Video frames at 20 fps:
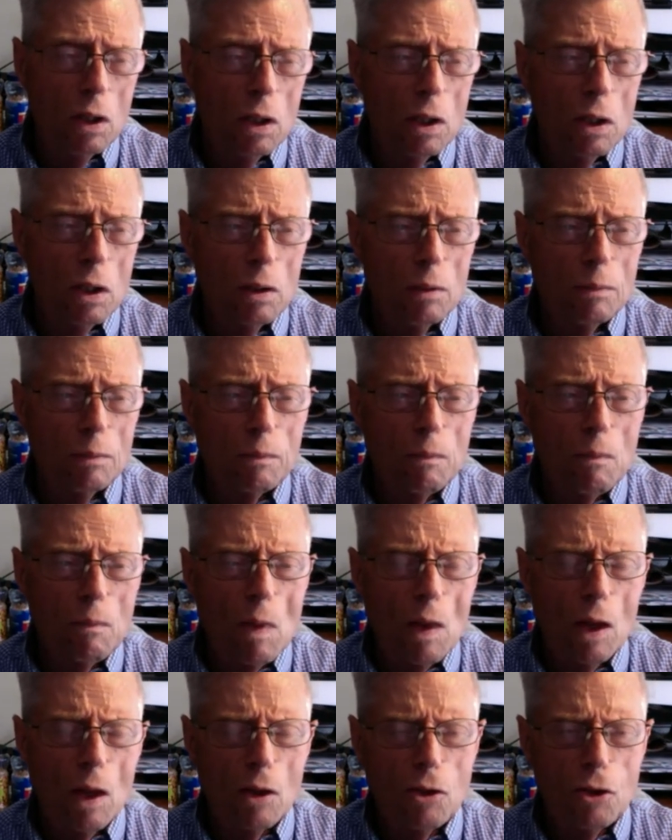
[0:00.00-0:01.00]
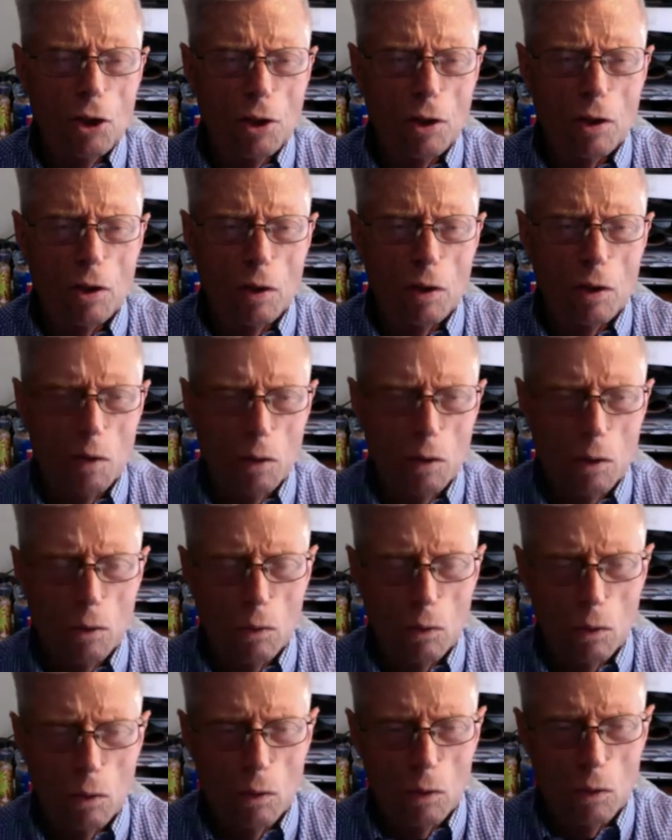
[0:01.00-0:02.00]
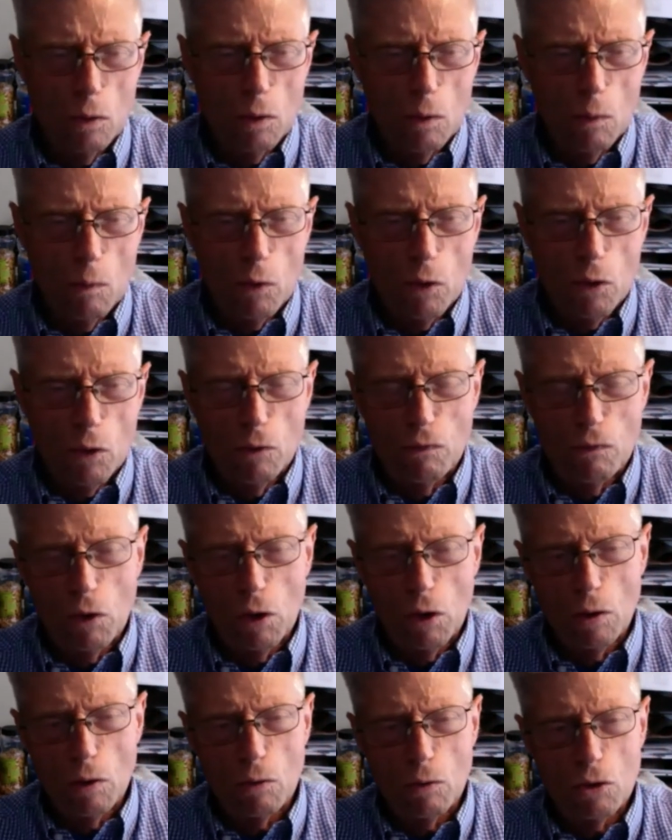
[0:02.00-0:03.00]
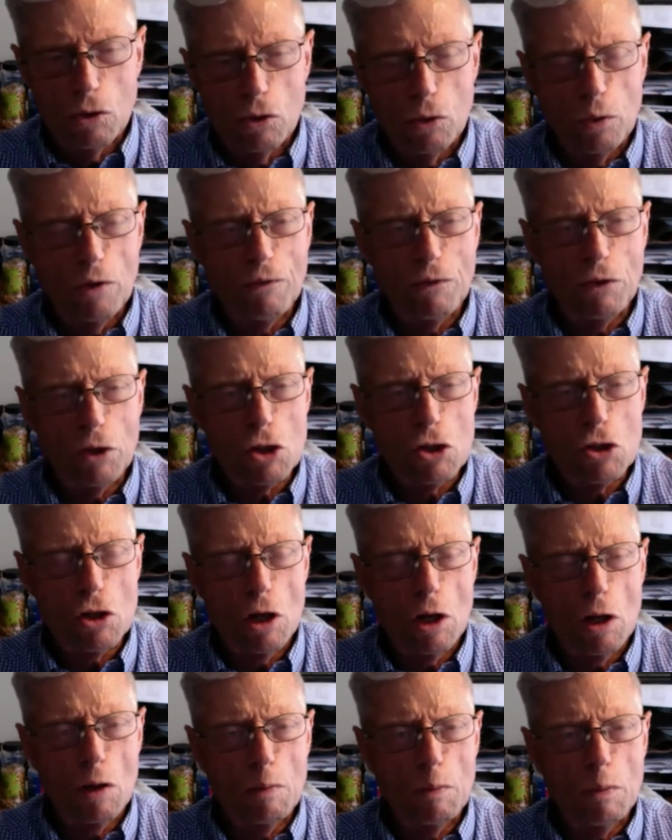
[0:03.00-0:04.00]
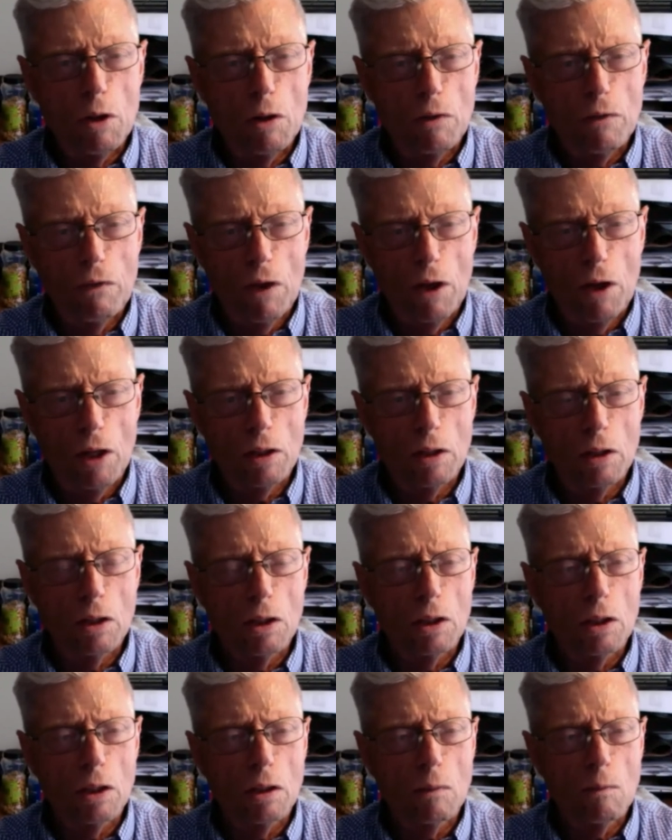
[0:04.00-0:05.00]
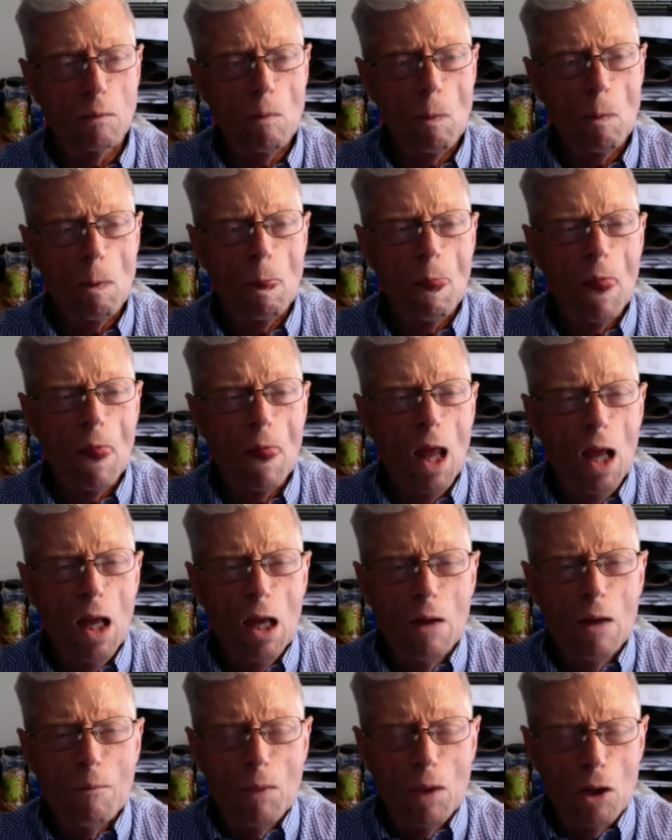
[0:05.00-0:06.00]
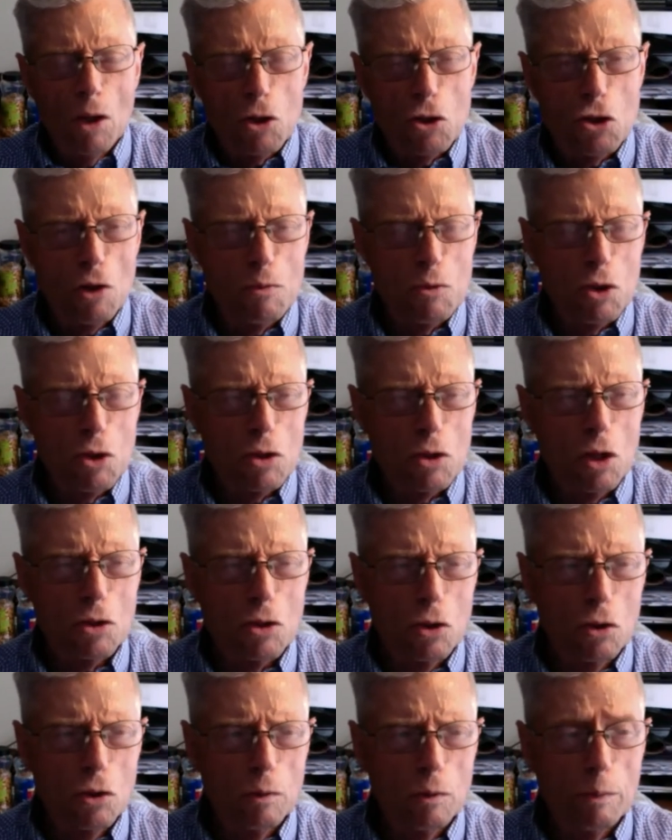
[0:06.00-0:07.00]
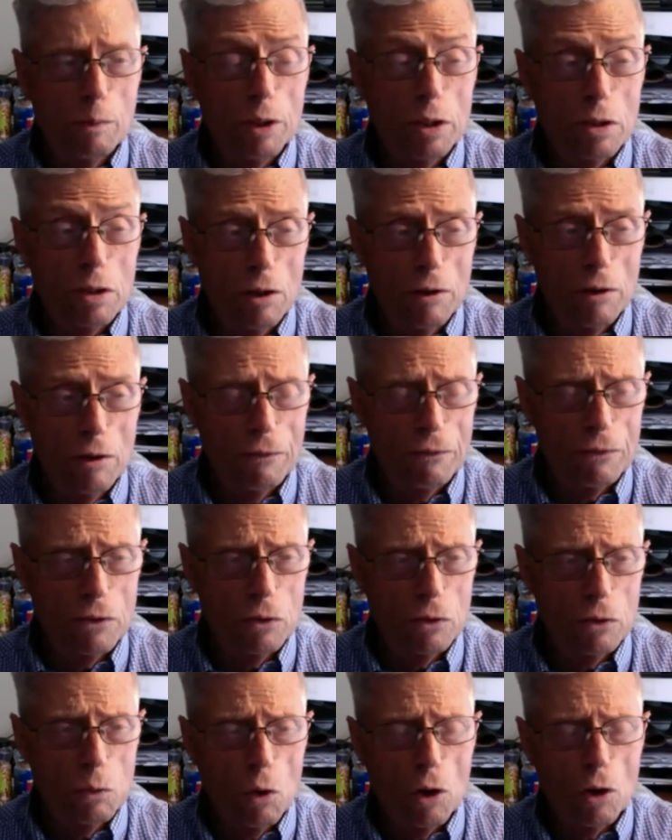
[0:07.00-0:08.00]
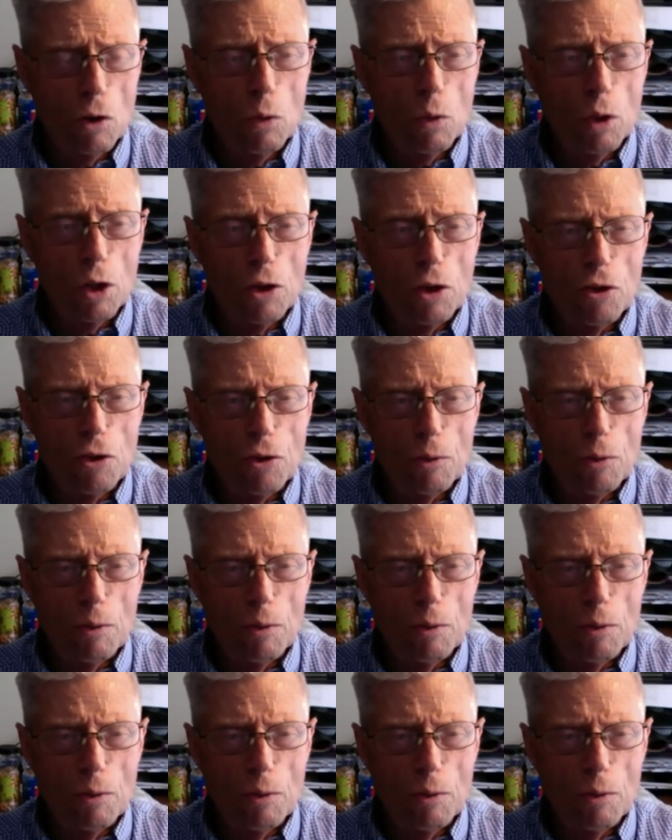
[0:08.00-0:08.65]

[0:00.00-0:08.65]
I think, you know, you've done a terrific job of handling a subject that could be tough to work with,